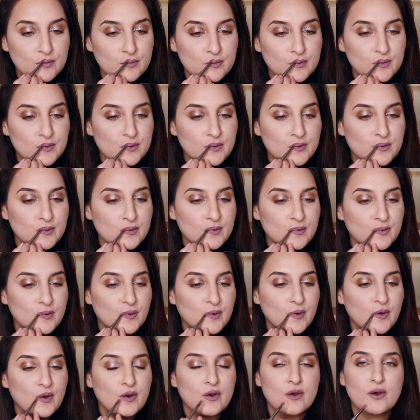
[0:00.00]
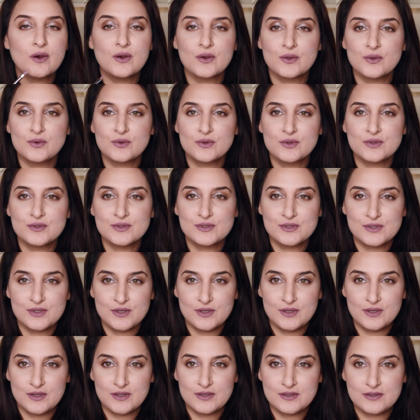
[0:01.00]
But as you go along, you can
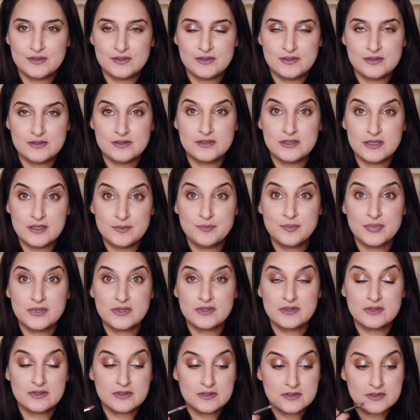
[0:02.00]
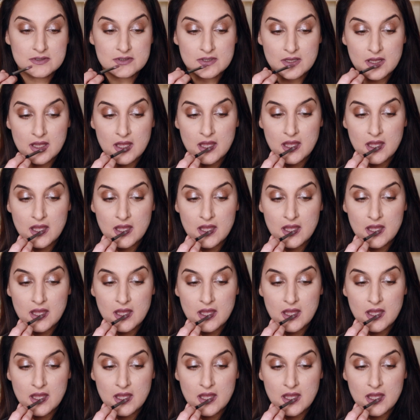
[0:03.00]
see it deepens.